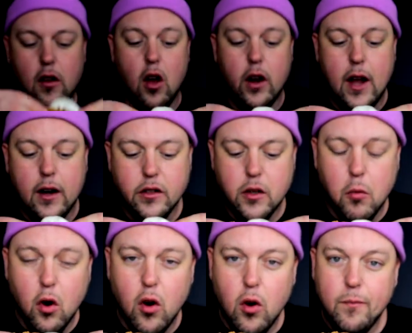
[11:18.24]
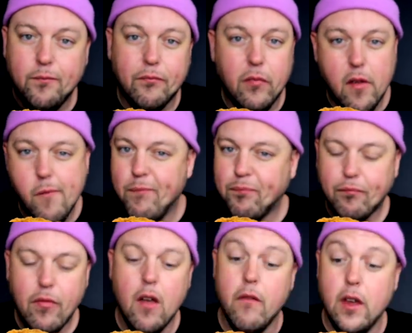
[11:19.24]
Contact us tomorrow
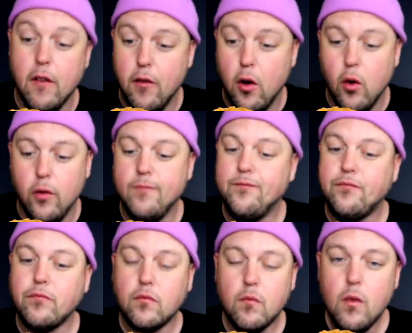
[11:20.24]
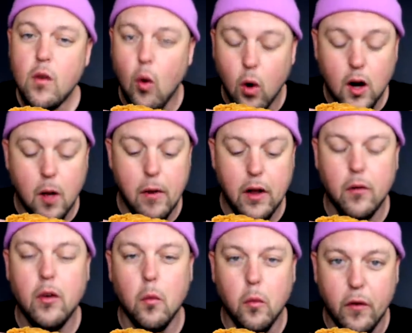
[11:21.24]
via phone or come in,
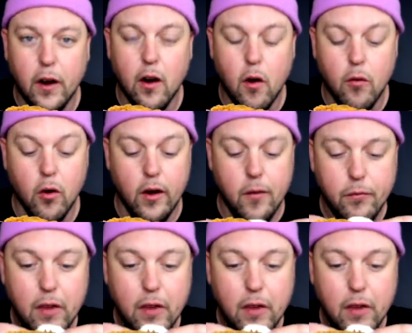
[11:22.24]
figure it out for you.